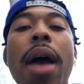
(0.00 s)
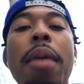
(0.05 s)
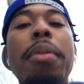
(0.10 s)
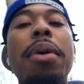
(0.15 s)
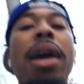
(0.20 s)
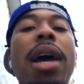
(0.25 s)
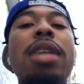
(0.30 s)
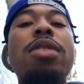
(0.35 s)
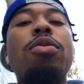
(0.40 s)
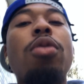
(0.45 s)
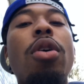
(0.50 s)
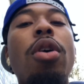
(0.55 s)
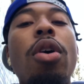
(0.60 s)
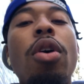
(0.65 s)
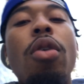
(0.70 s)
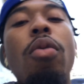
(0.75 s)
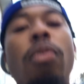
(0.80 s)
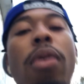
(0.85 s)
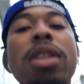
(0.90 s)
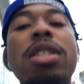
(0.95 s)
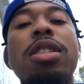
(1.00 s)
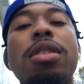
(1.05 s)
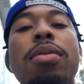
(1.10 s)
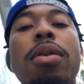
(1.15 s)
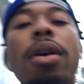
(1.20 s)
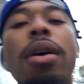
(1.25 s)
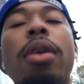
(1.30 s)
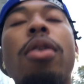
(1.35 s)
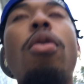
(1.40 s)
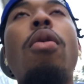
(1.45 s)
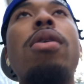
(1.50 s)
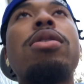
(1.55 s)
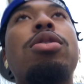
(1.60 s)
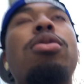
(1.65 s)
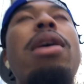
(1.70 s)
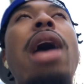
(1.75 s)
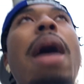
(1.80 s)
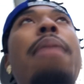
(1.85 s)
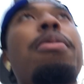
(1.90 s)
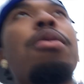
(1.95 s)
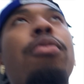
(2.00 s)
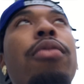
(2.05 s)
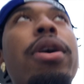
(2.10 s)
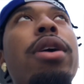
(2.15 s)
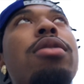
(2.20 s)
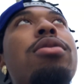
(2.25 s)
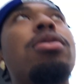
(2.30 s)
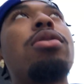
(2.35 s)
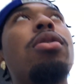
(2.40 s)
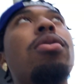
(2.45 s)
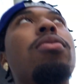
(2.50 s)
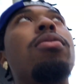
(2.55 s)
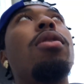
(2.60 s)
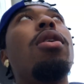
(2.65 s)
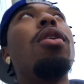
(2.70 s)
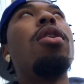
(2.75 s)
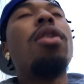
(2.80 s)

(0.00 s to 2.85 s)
Because what's going to happen real soon?